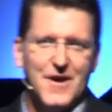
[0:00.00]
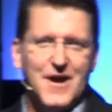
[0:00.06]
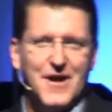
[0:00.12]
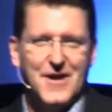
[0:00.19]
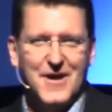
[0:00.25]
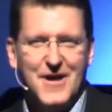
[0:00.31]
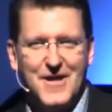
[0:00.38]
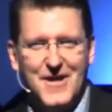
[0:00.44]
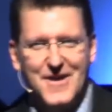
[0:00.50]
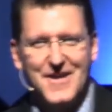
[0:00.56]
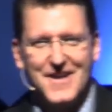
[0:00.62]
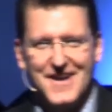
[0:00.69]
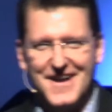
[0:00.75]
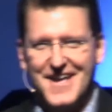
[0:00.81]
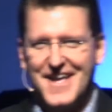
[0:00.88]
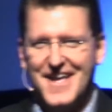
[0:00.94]

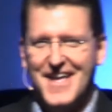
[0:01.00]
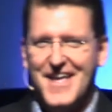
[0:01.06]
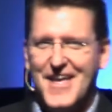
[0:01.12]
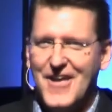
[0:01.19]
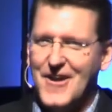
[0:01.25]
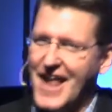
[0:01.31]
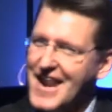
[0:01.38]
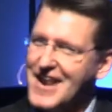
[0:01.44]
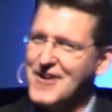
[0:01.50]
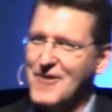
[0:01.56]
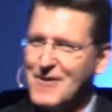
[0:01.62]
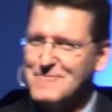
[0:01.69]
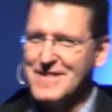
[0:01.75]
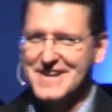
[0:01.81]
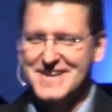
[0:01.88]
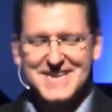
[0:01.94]
a lot of
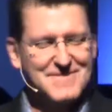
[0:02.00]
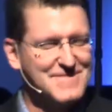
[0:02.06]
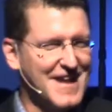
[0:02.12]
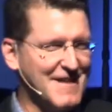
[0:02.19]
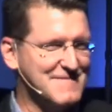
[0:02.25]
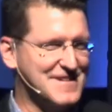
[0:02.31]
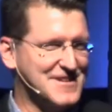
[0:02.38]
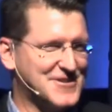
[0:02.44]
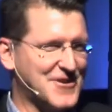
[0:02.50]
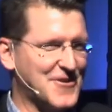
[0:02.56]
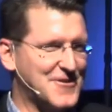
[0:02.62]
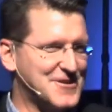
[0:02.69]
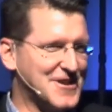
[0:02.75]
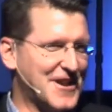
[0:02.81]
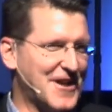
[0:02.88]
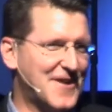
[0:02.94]
grumbling sometimes in
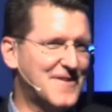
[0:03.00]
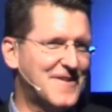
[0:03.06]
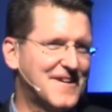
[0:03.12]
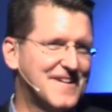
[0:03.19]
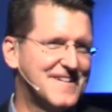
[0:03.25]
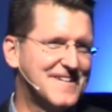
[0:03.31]
church, you know.